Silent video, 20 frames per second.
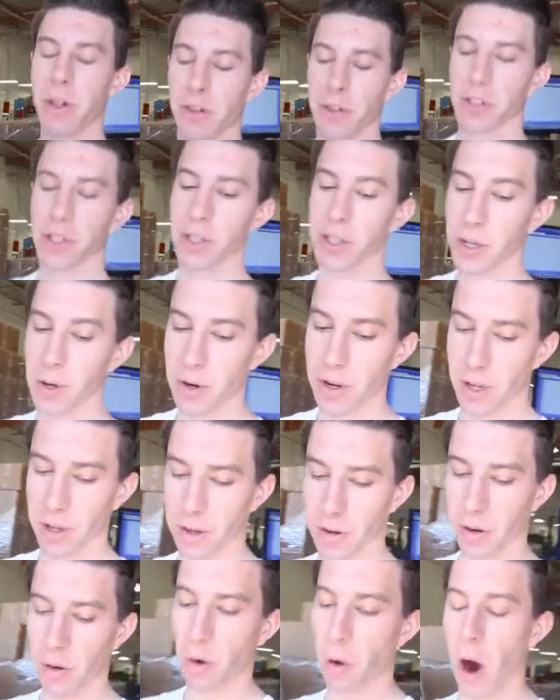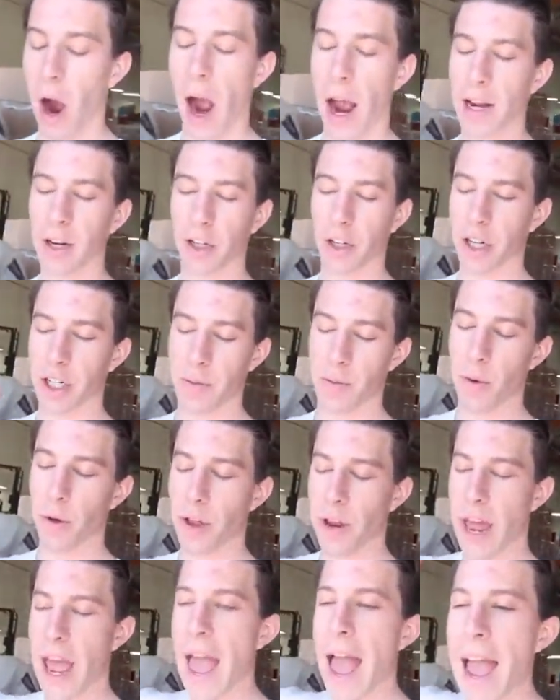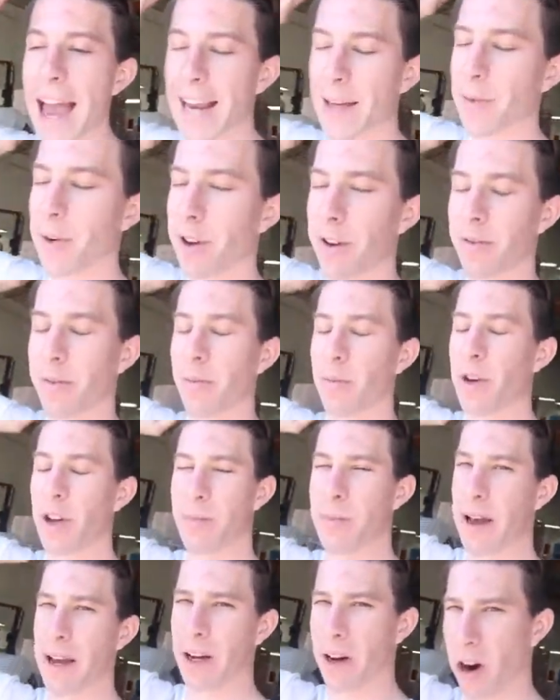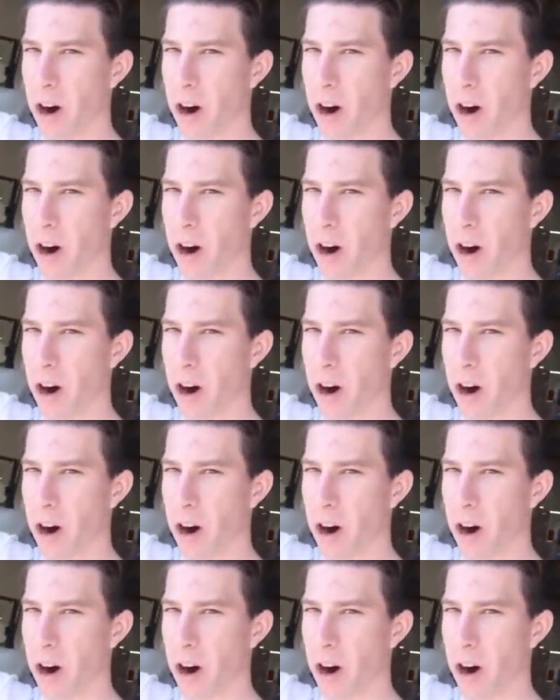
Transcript: Delicious Tuning, who I trust more than anyone with my